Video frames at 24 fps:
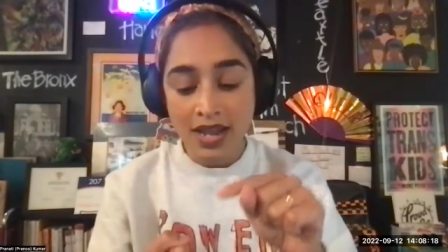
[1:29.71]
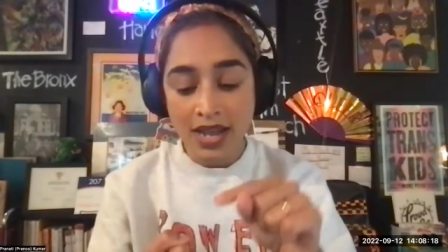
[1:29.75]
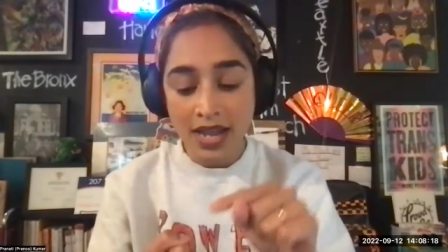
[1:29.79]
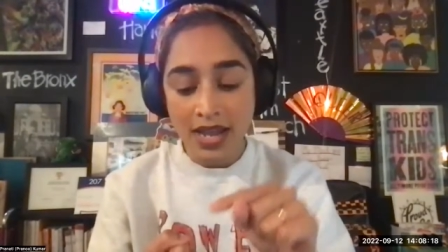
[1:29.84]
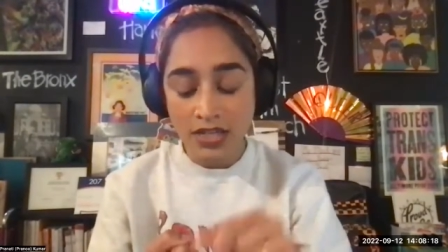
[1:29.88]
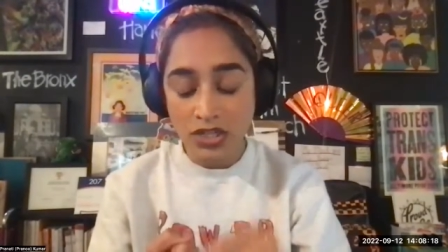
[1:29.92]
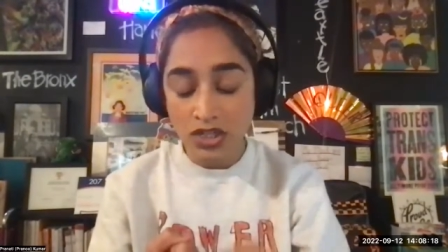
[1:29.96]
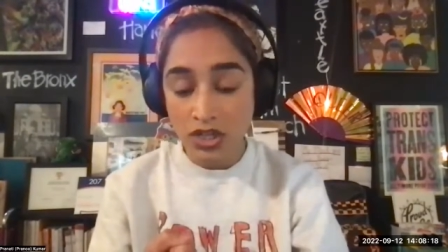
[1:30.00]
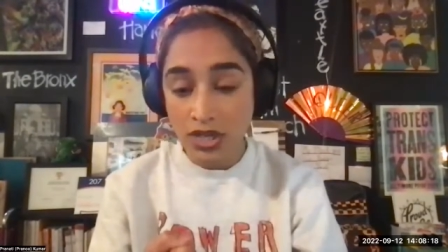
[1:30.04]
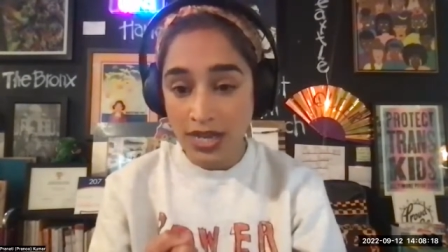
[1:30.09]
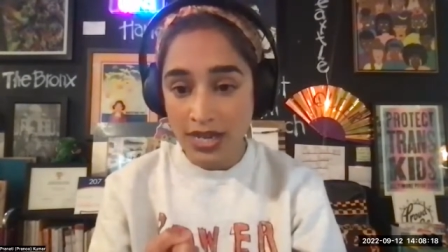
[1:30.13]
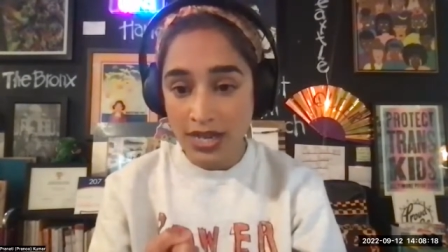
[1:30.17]

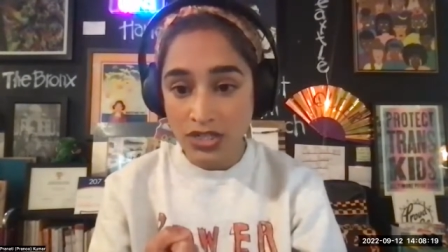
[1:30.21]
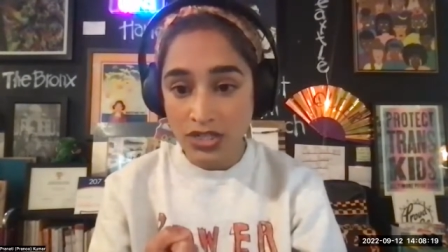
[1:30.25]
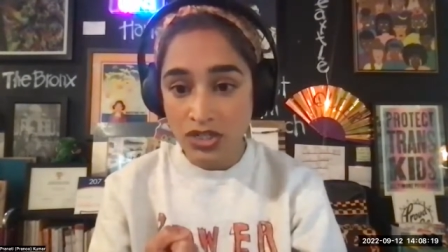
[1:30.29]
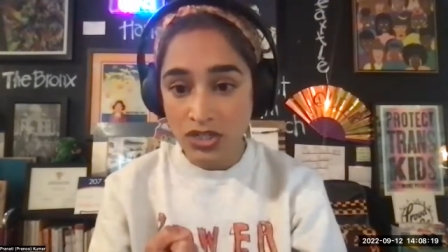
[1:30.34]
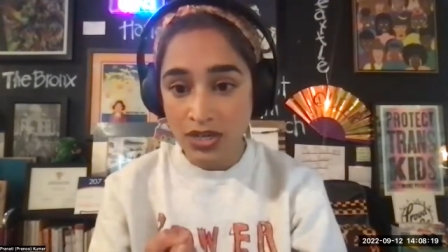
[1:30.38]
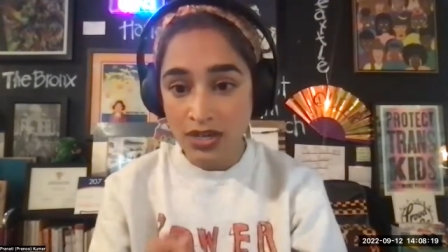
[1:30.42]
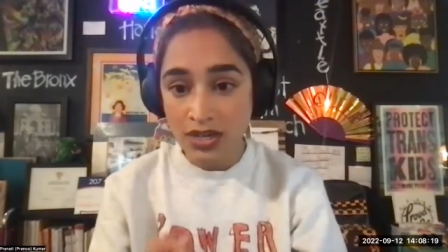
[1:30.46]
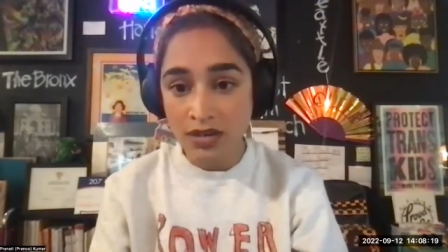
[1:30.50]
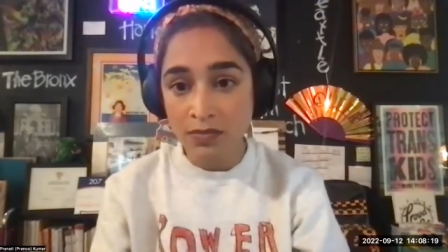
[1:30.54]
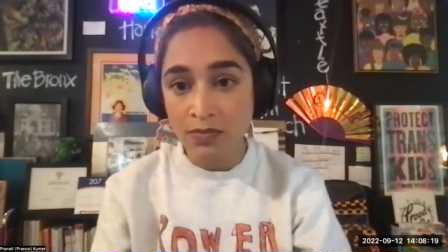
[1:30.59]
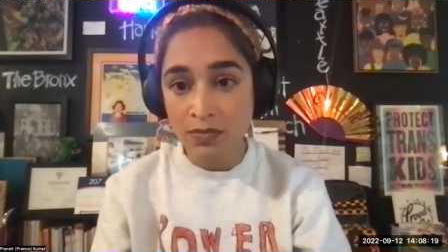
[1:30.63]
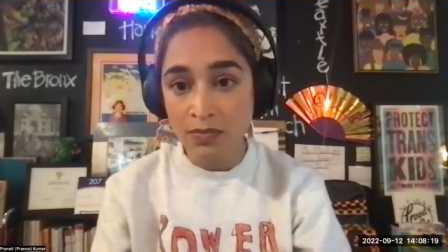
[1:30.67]

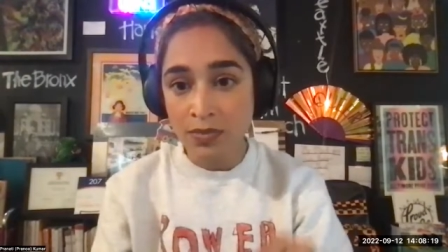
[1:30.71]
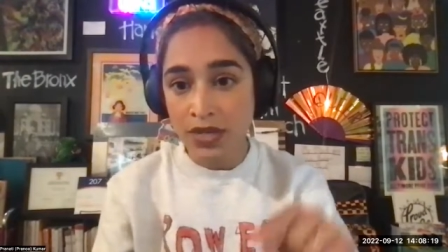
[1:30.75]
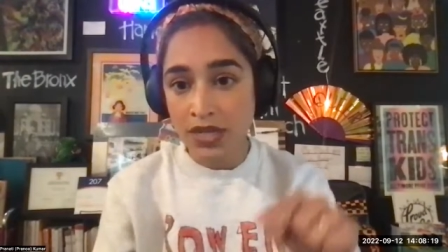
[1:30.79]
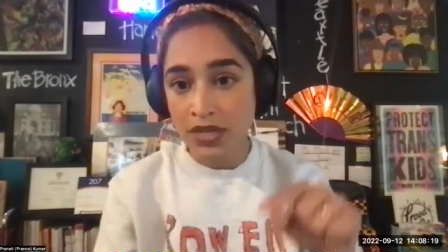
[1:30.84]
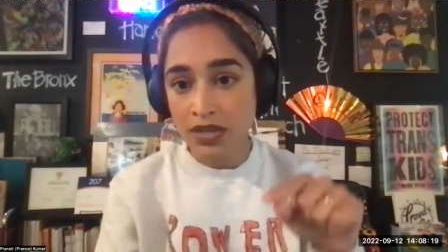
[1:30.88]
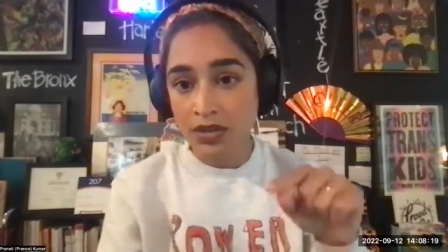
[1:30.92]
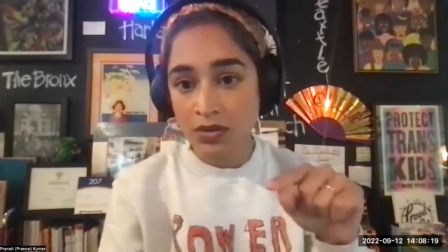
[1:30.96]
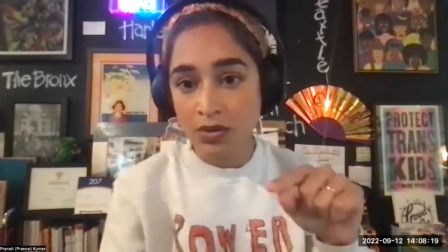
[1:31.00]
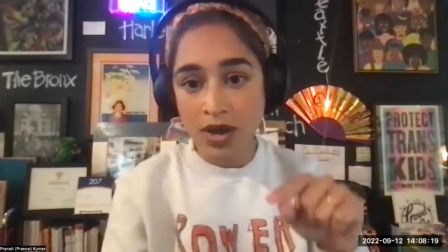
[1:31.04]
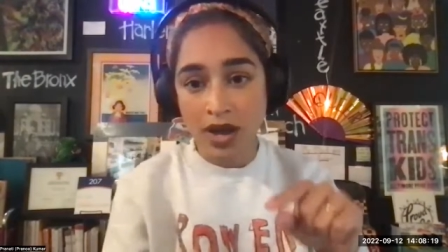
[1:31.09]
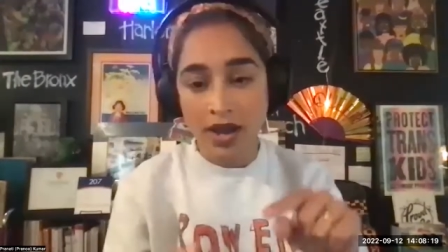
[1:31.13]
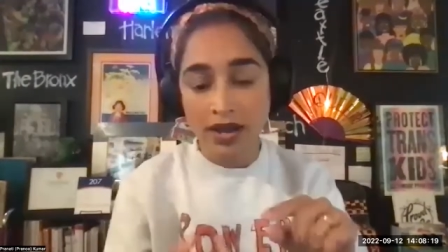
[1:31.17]
education, but
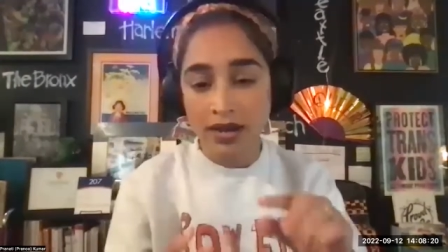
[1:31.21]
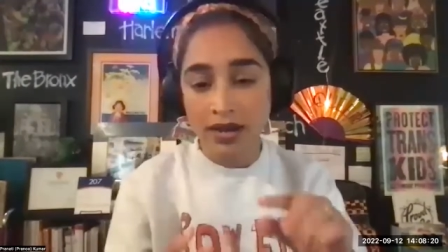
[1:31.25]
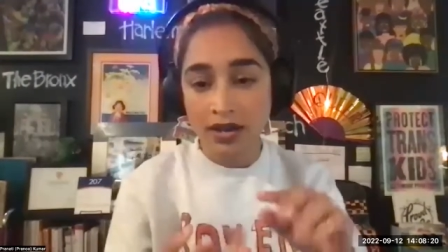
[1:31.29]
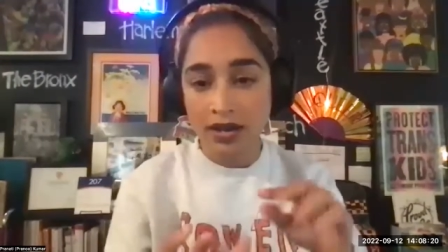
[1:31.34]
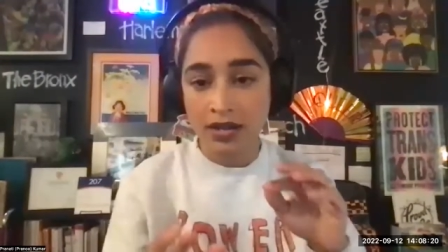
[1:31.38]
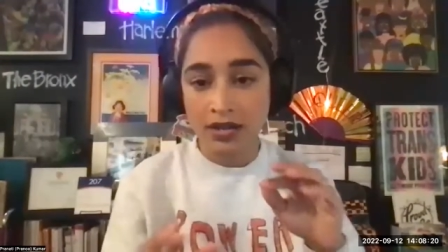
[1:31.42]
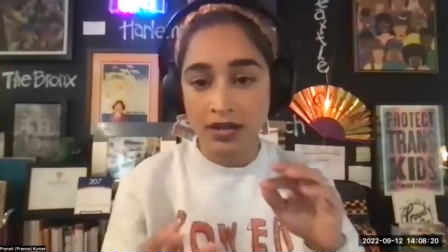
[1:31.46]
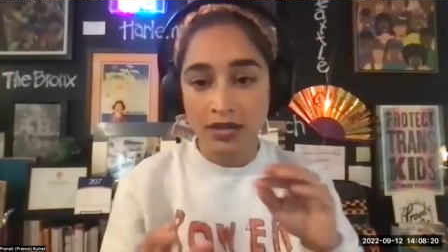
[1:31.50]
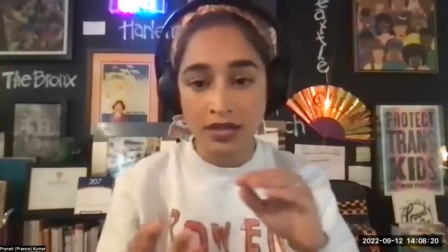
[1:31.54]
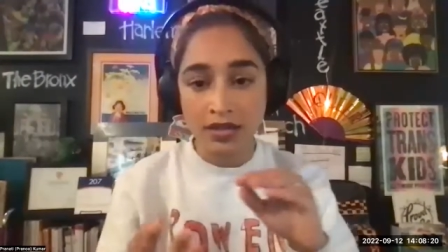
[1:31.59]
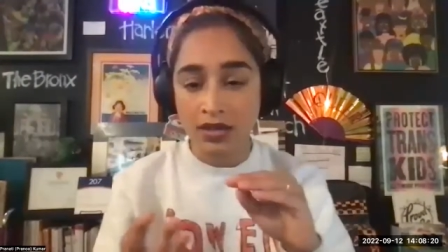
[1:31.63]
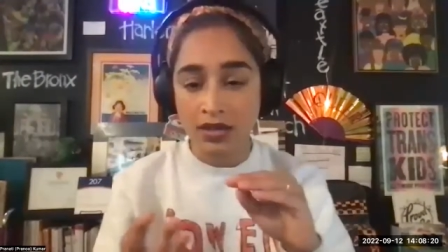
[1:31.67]
you got
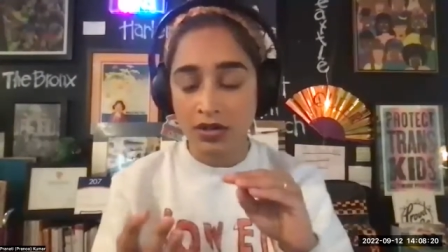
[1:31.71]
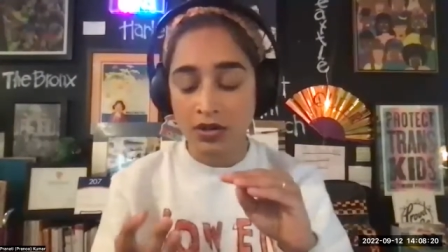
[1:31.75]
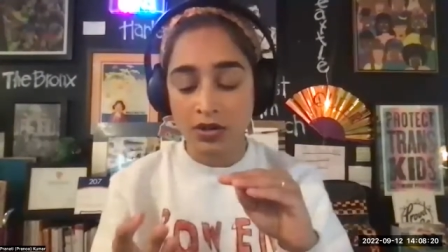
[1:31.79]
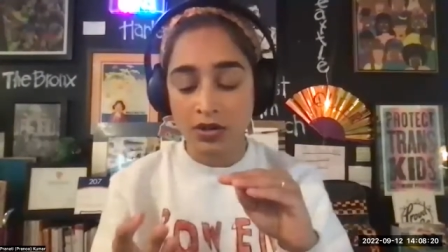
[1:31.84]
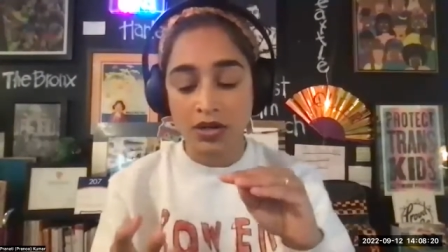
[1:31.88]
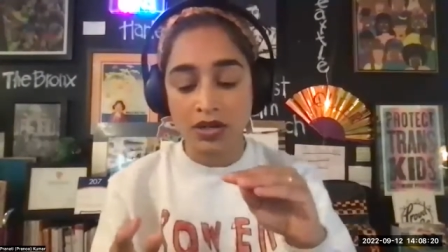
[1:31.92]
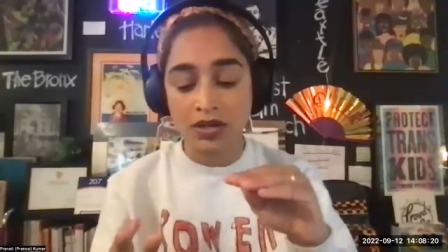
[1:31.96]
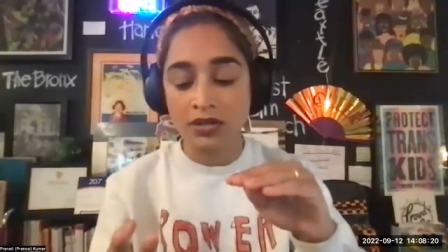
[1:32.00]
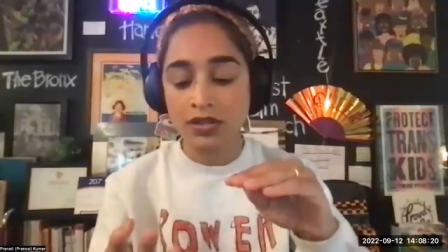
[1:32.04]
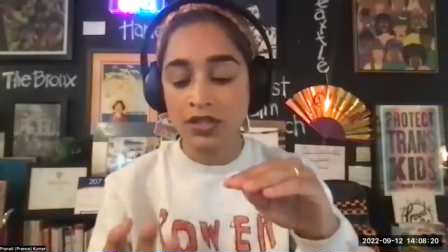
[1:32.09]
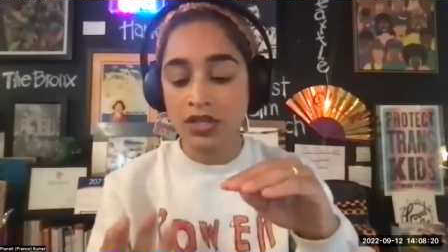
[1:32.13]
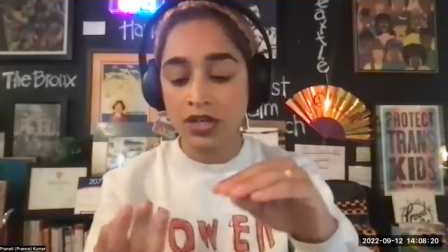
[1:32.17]

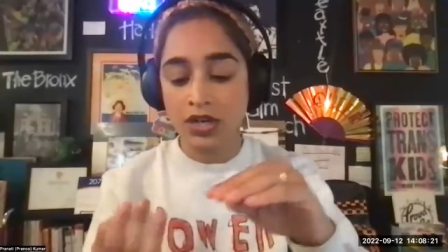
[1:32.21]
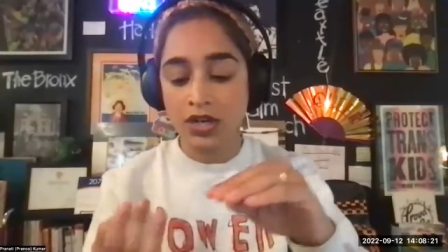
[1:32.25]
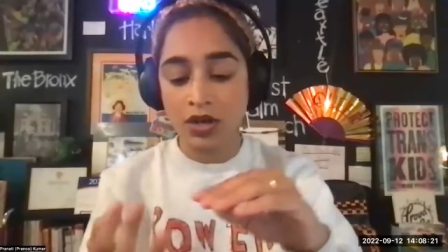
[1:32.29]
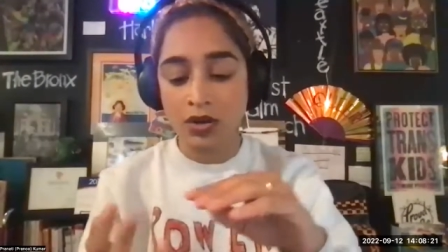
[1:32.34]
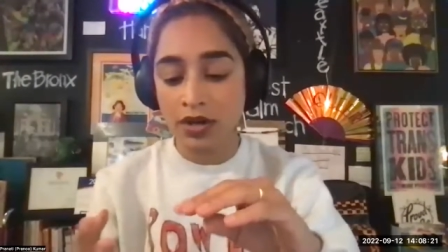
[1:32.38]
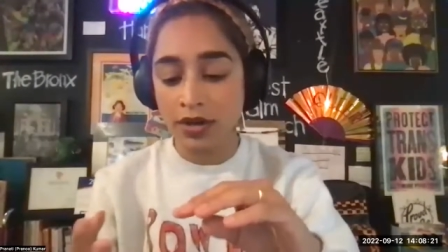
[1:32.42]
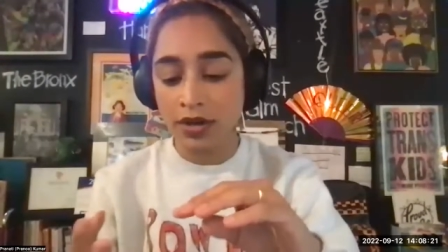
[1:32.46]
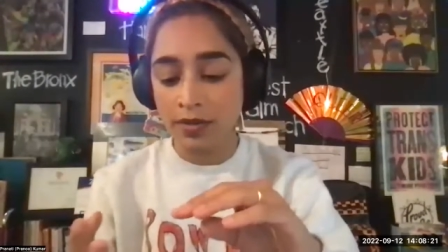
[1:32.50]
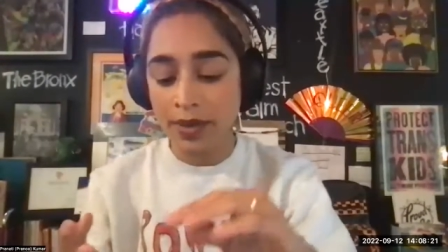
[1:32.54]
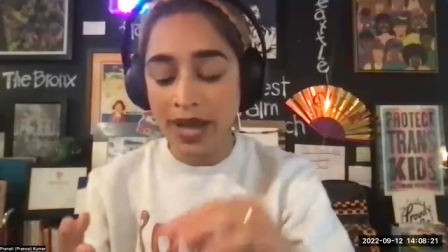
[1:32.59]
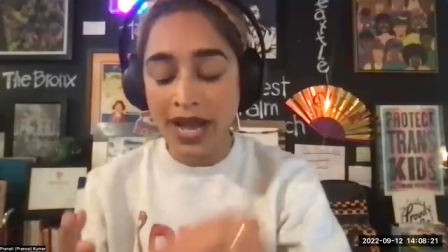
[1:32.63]
a